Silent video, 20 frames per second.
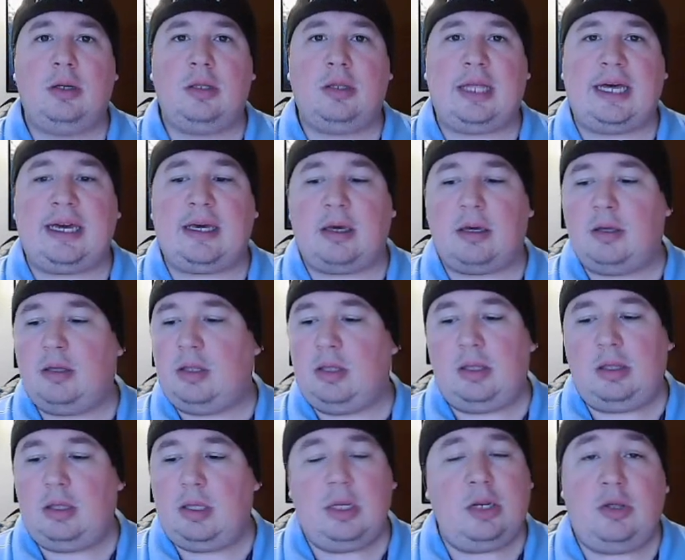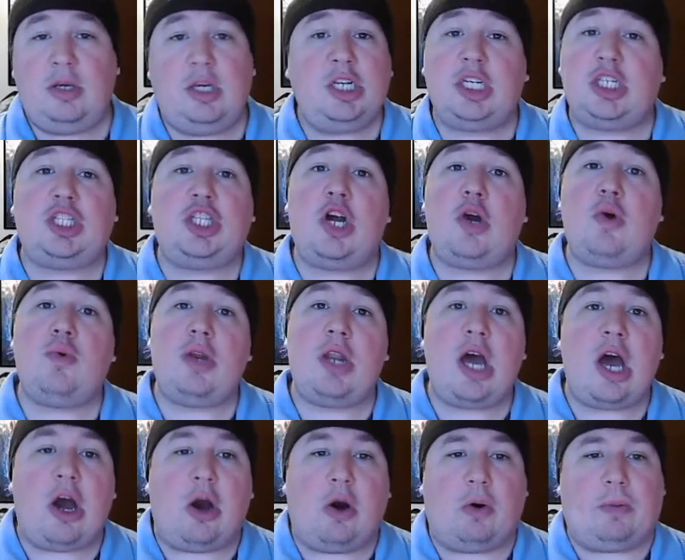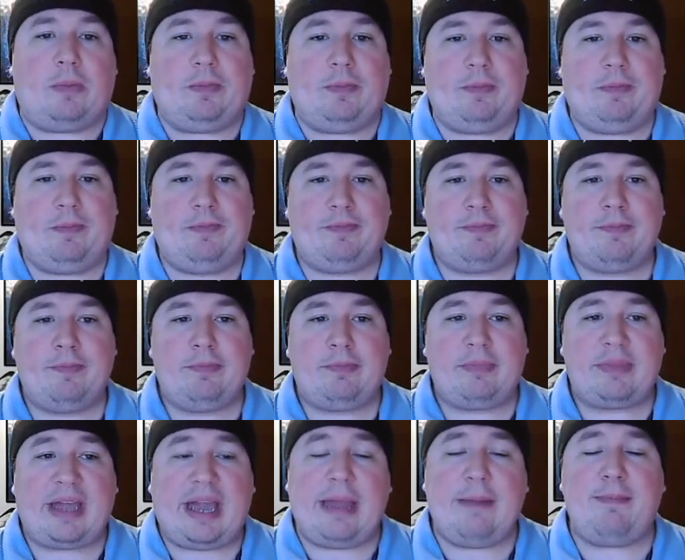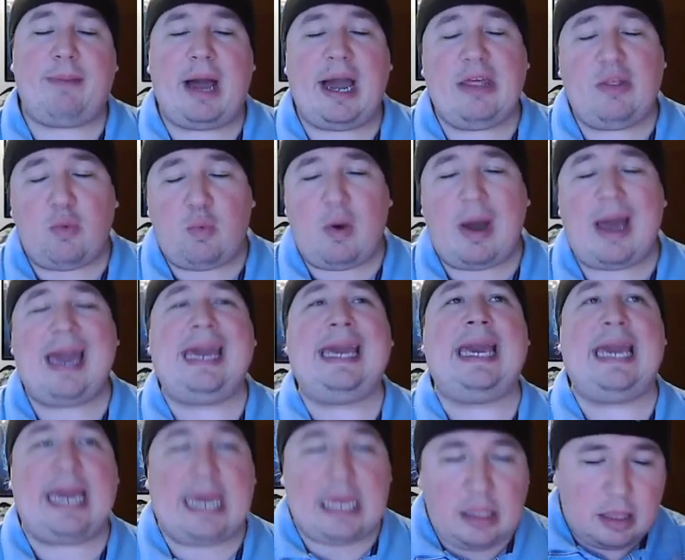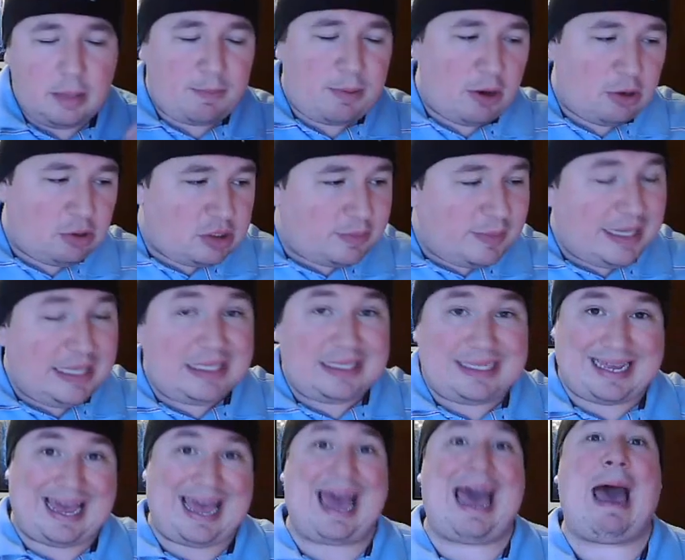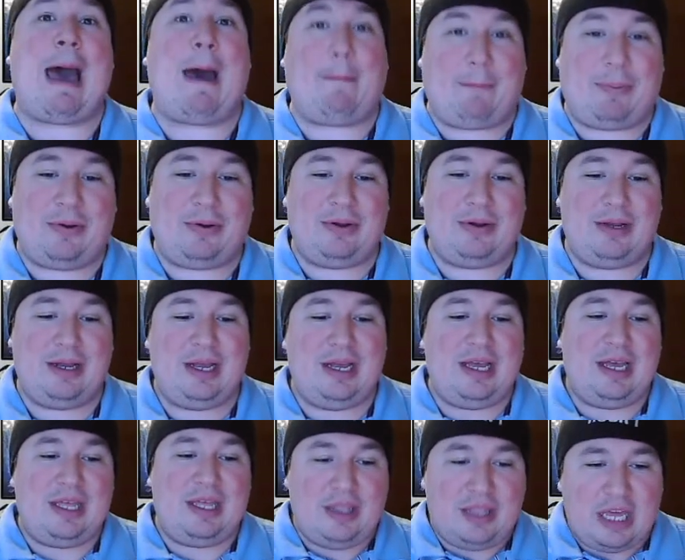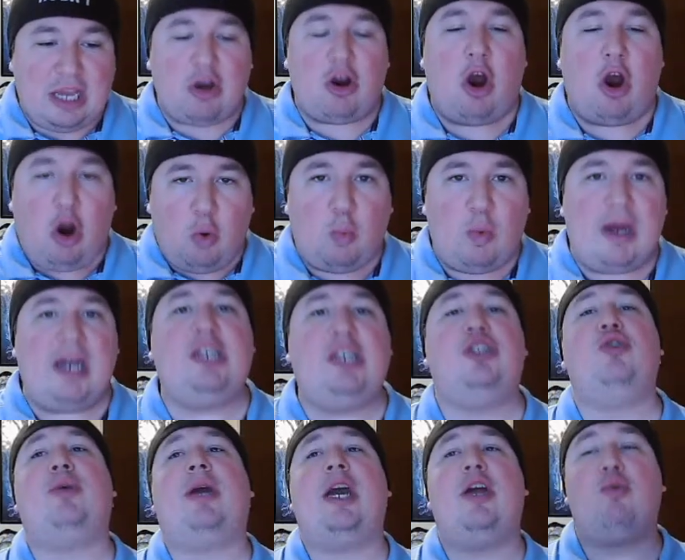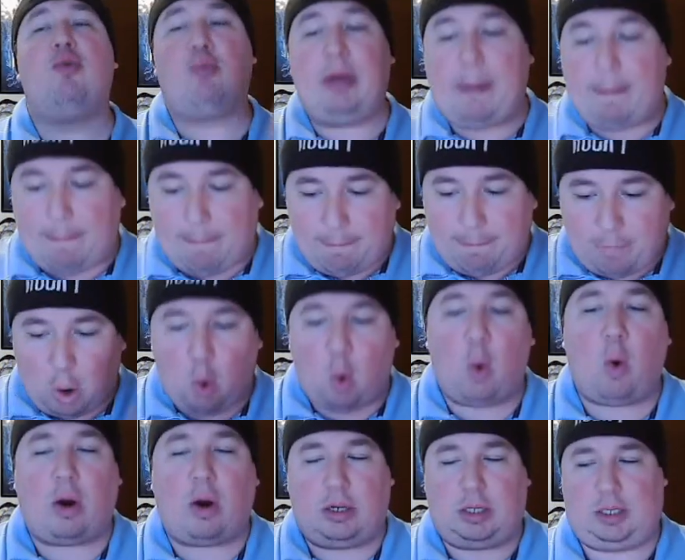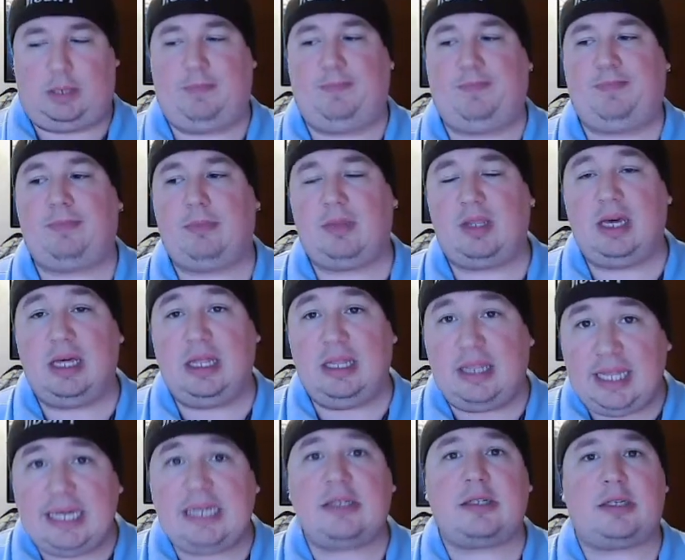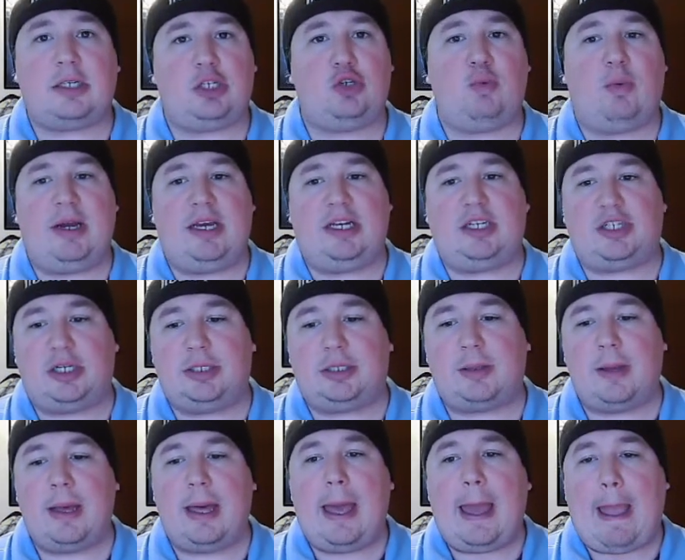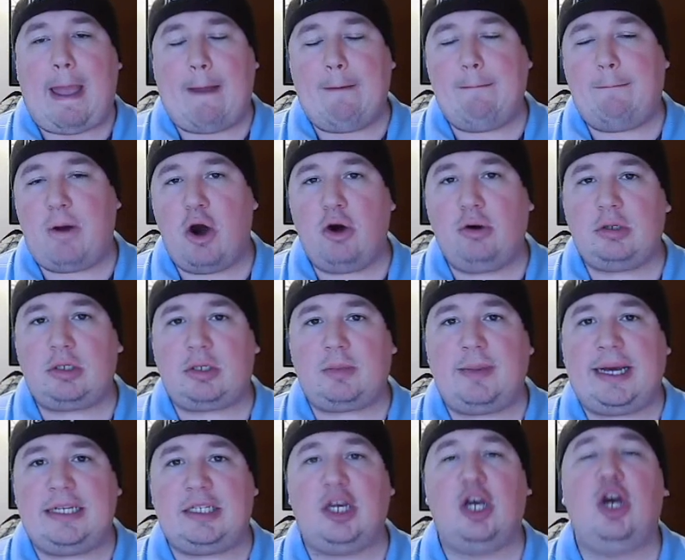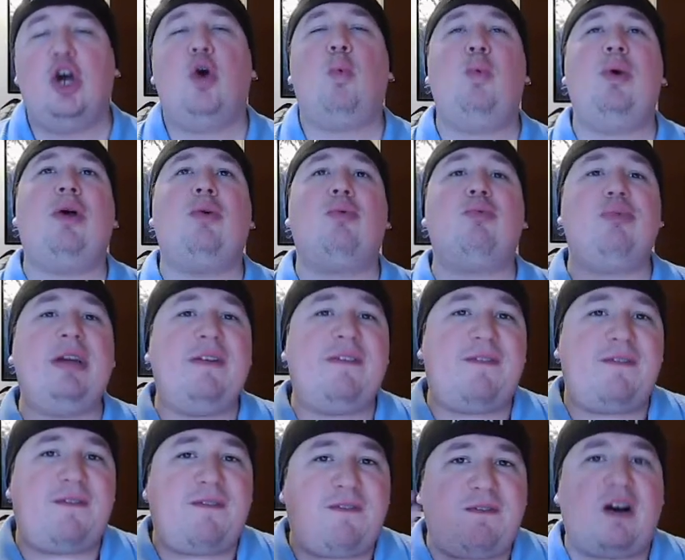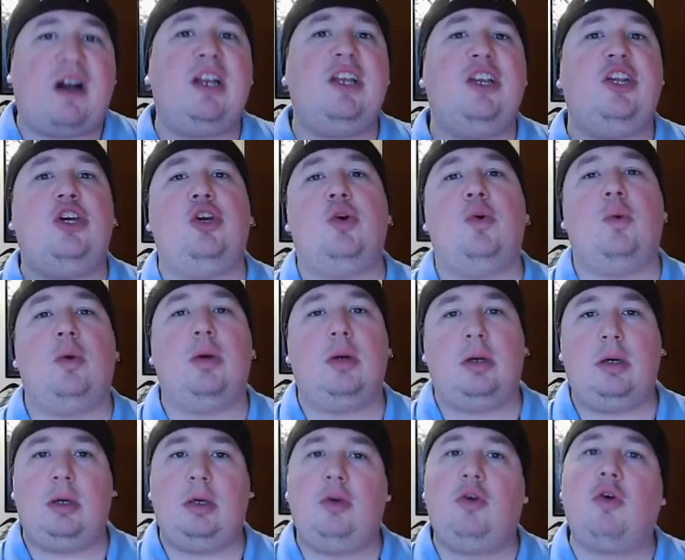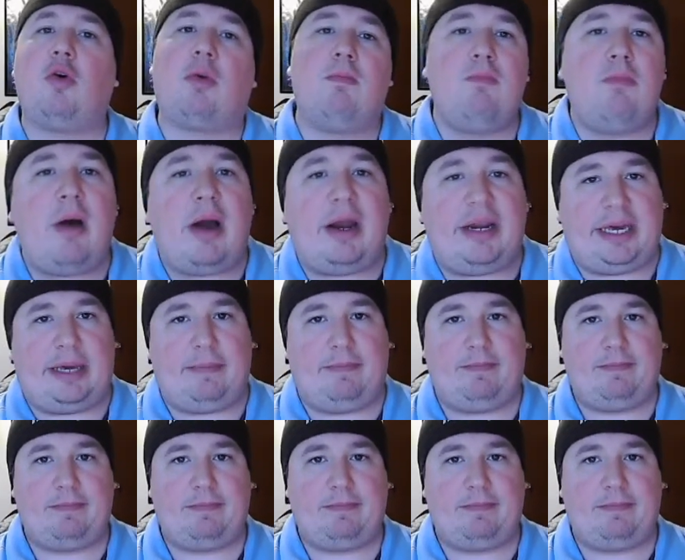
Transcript: Like, you, you just don't know. And by the way, in the Postmates app, there are ways you can report these situations, and Postmates will refund you your money,